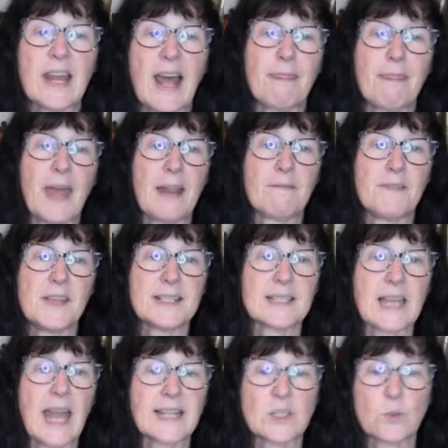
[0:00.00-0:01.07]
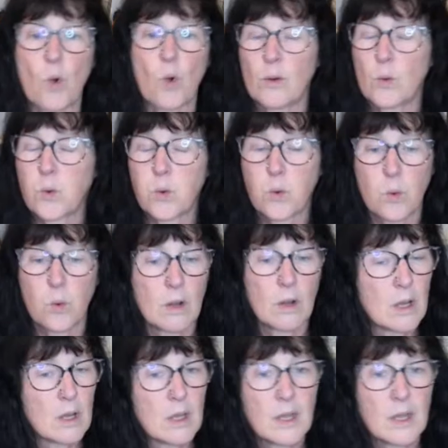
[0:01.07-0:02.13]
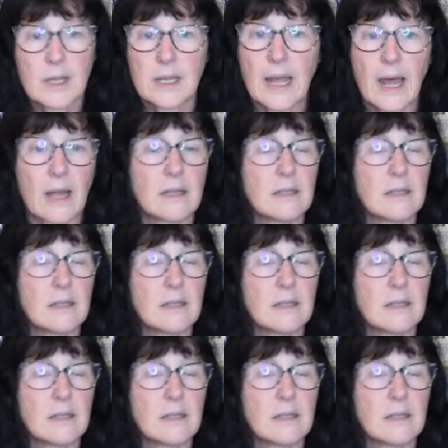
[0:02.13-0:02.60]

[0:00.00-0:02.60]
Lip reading: And then this last one, yeah.